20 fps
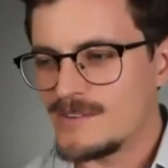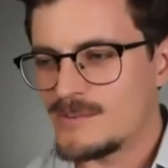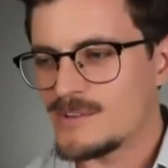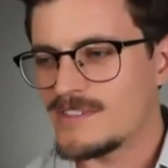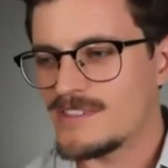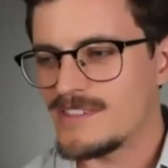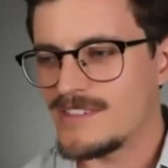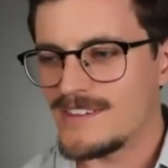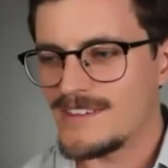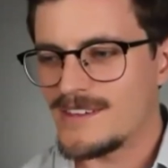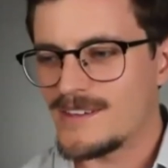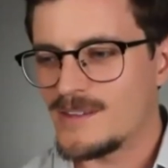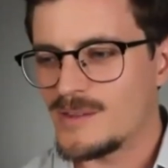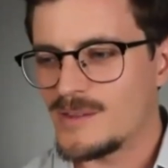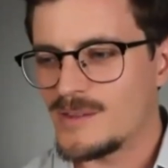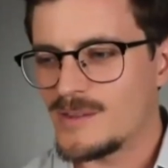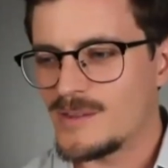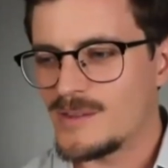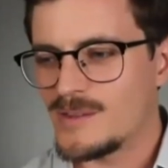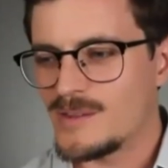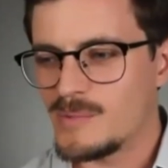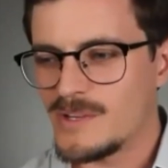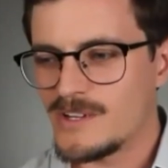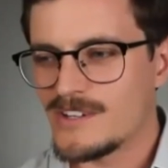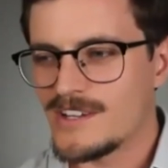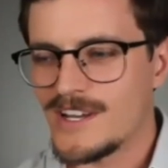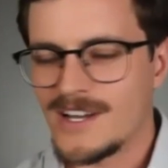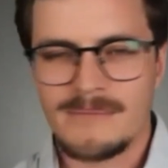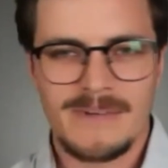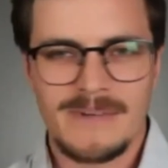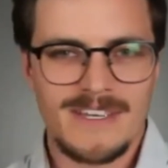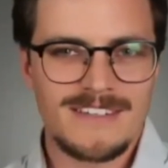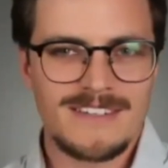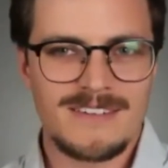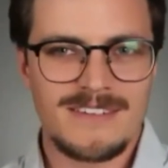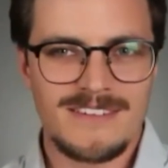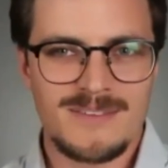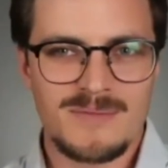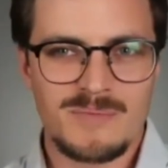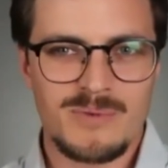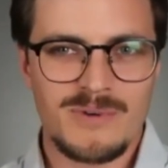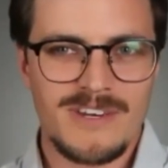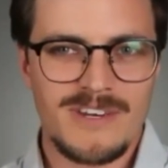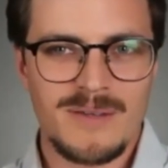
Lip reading: with the beard comment. It's pretty